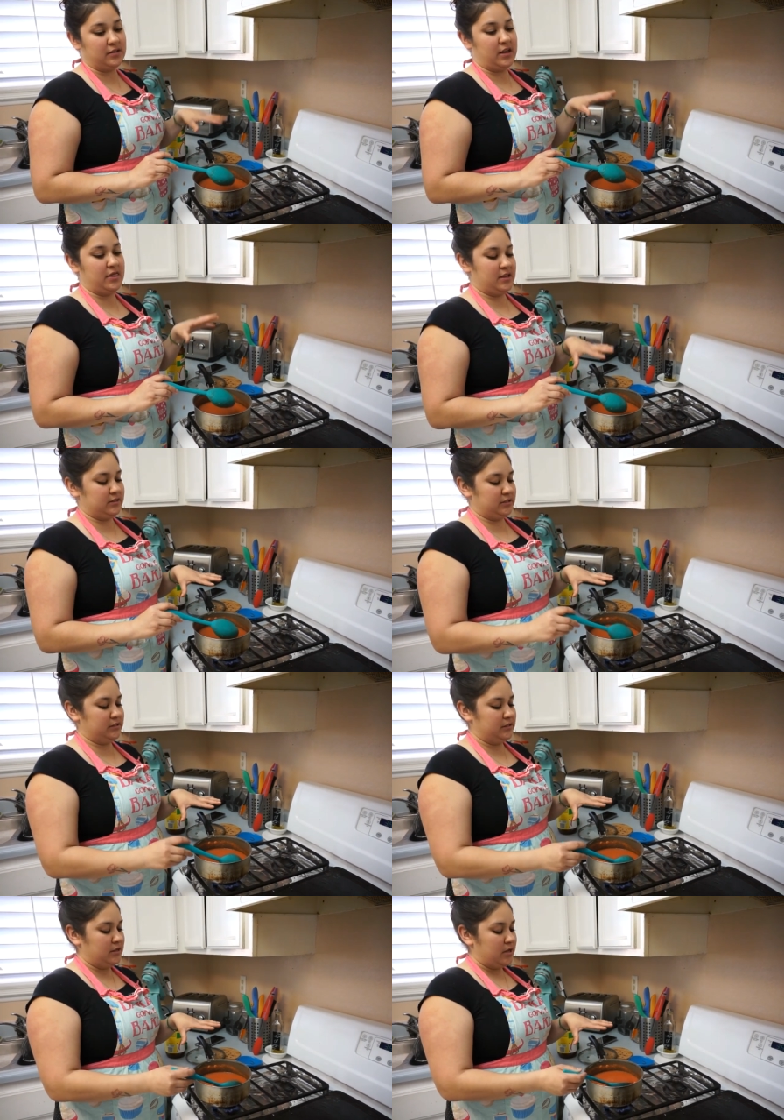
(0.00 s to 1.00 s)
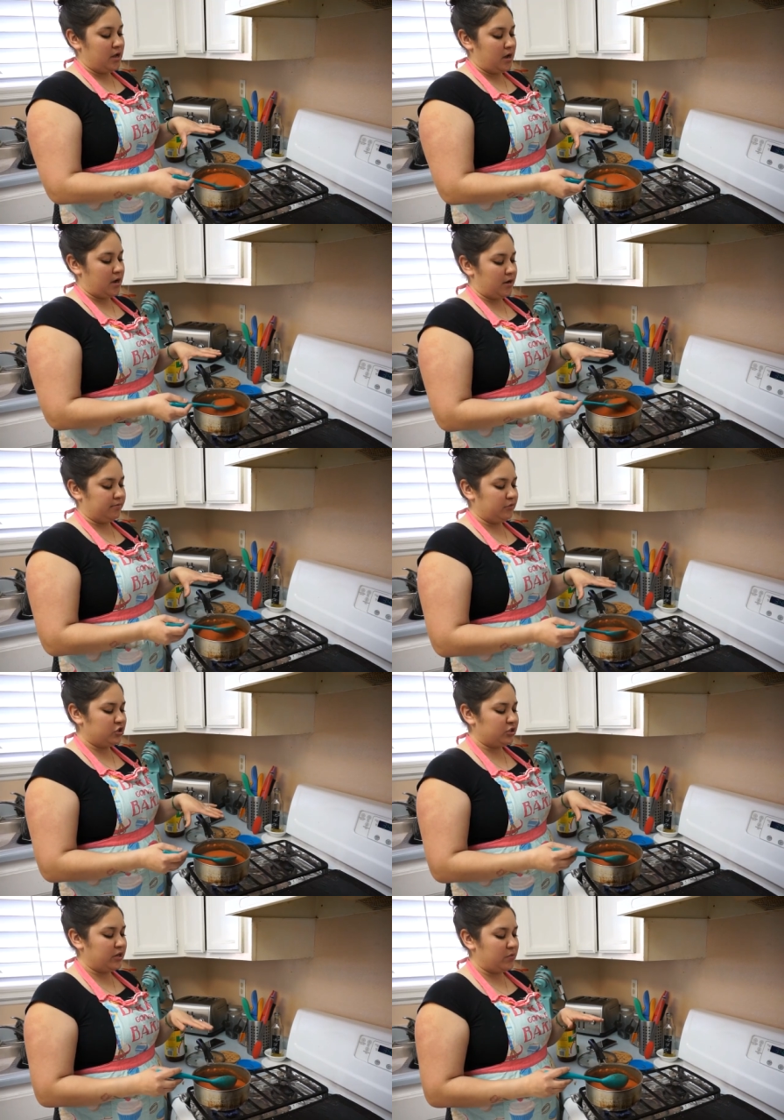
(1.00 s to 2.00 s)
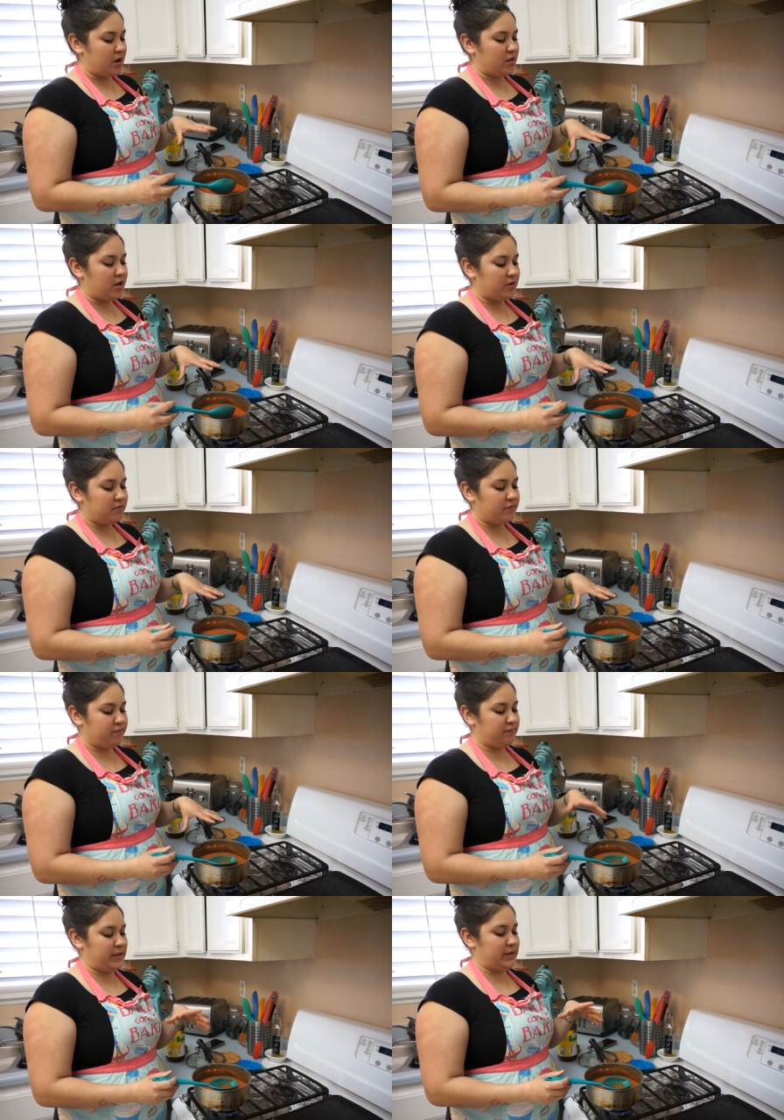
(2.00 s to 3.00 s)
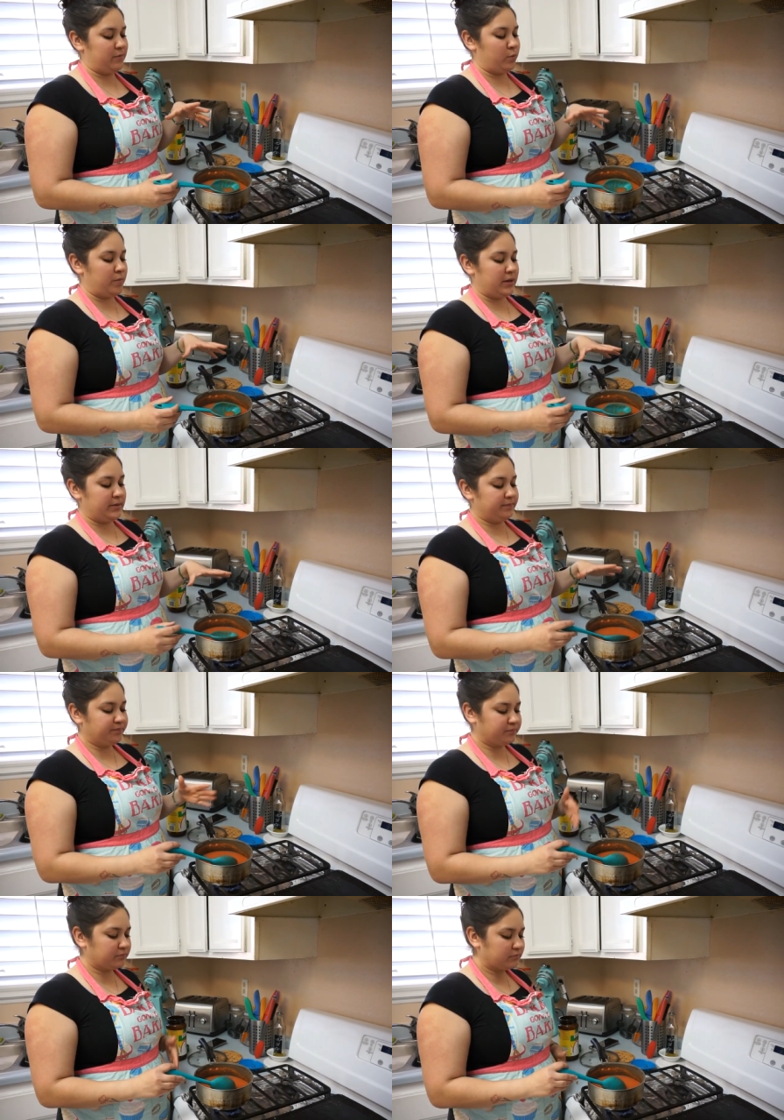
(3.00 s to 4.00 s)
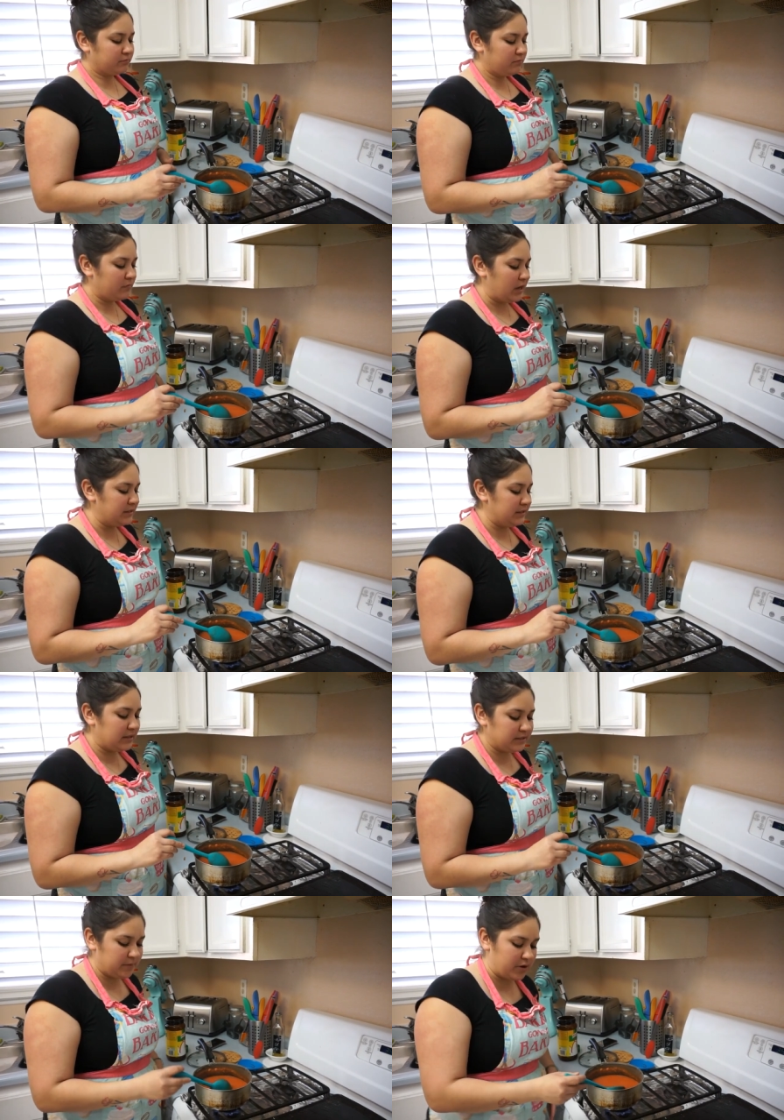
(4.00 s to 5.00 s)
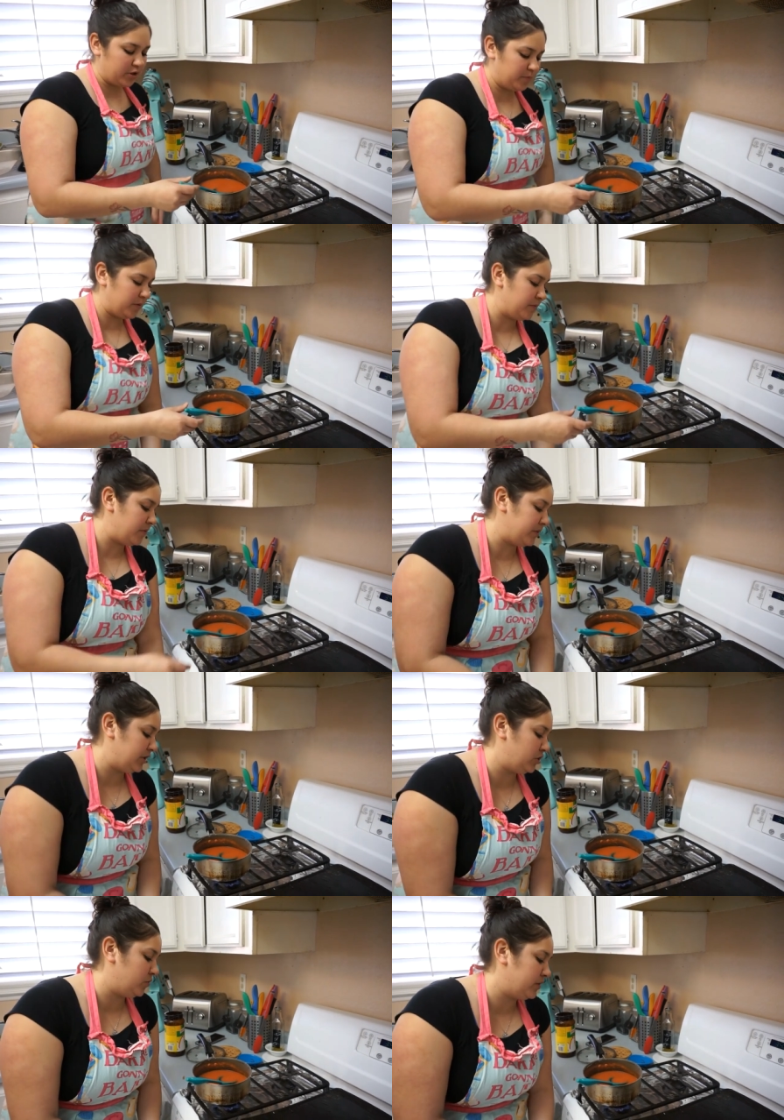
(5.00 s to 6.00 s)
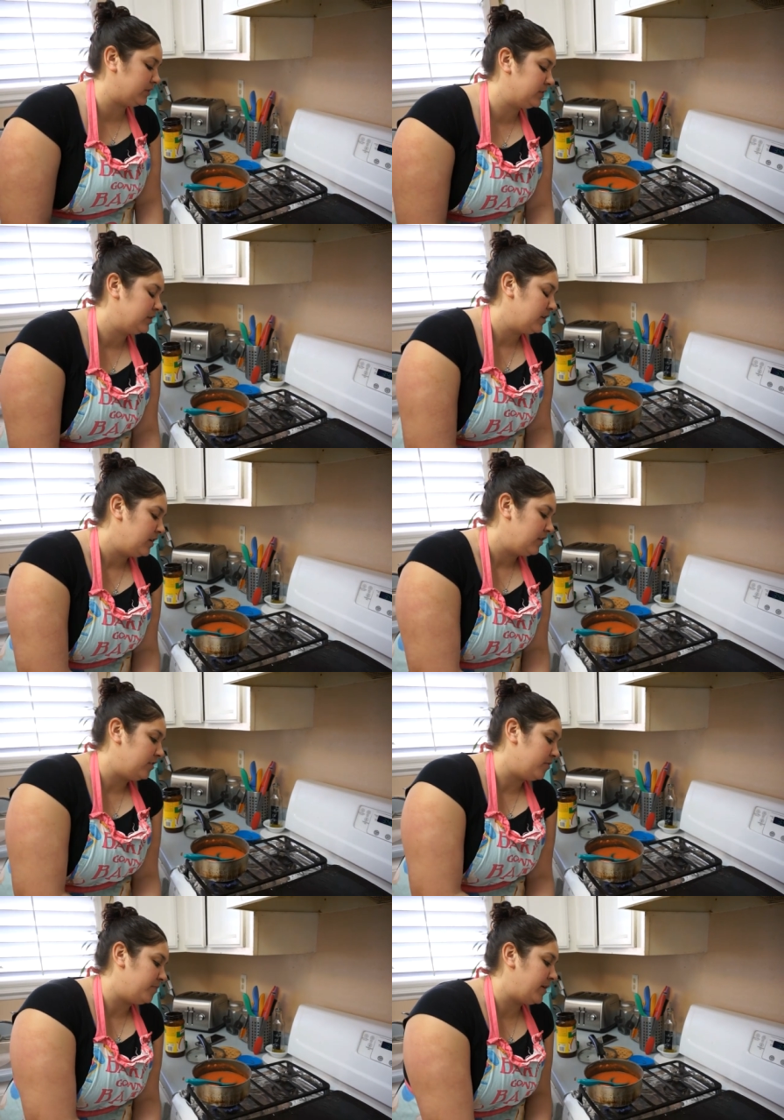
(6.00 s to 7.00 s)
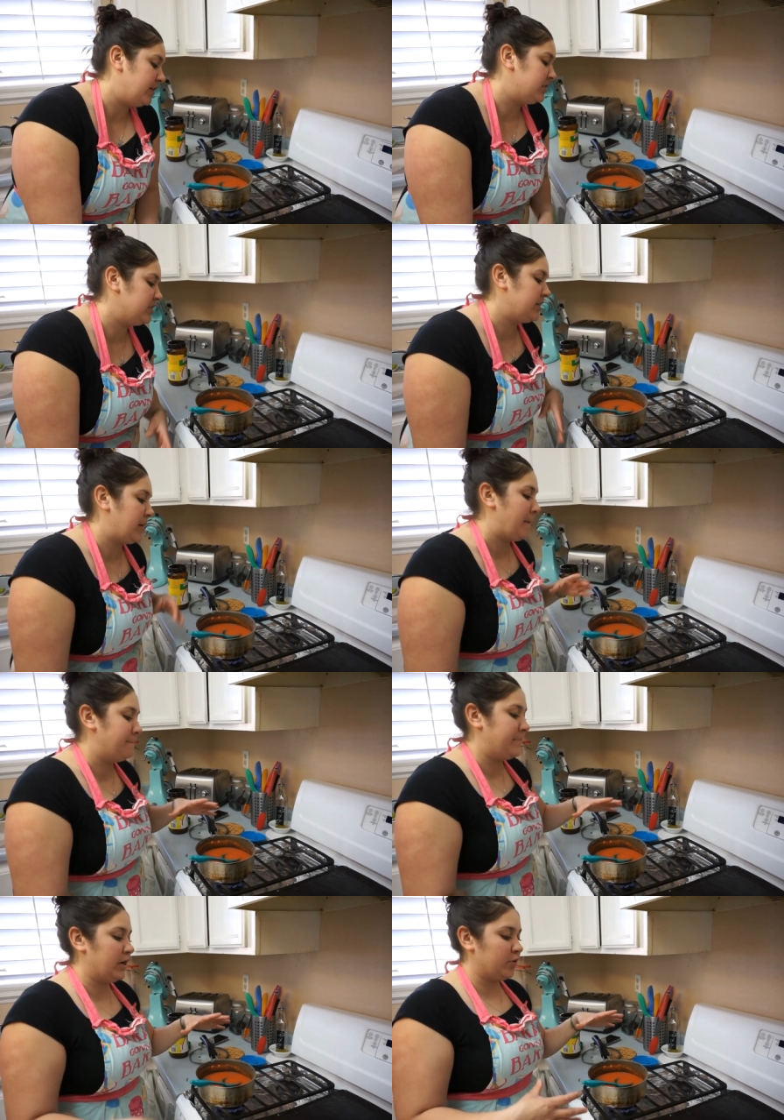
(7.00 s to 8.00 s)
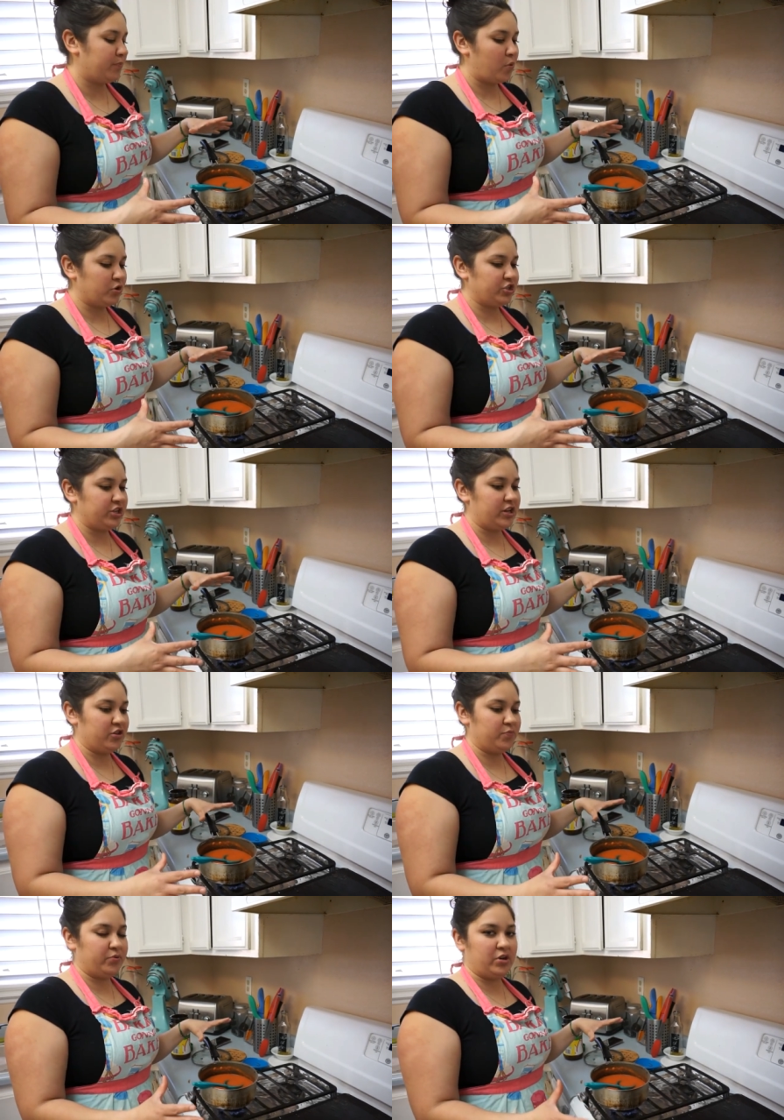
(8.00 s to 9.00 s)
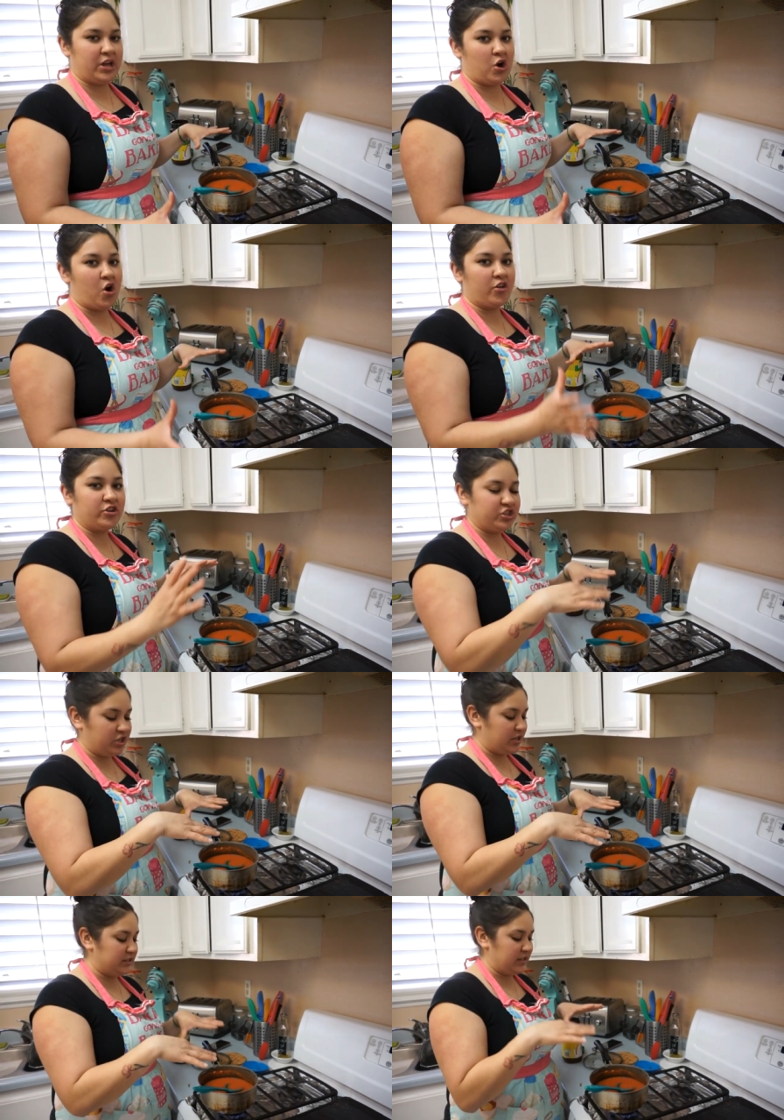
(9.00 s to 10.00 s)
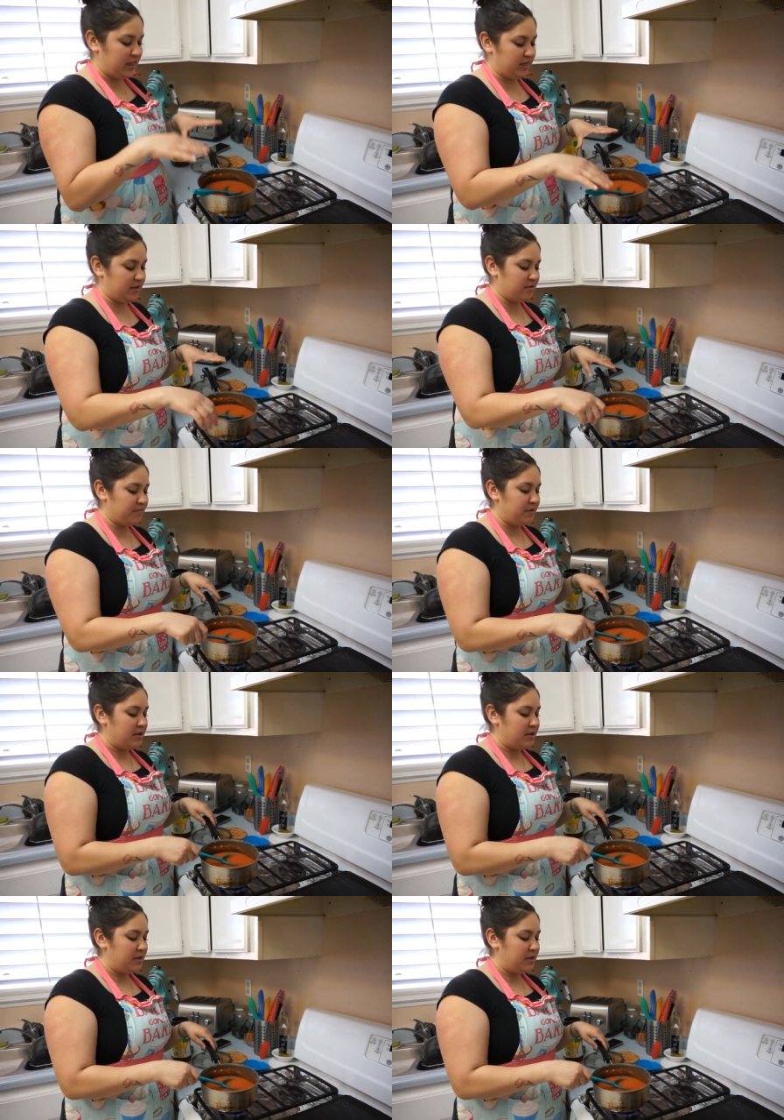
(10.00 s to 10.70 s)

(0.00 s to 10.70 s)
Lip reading: And this is usually a lot of like women, I've seen that some other people, what they do is they'll make just like a bigger portion and they'll put like all their chiles in there.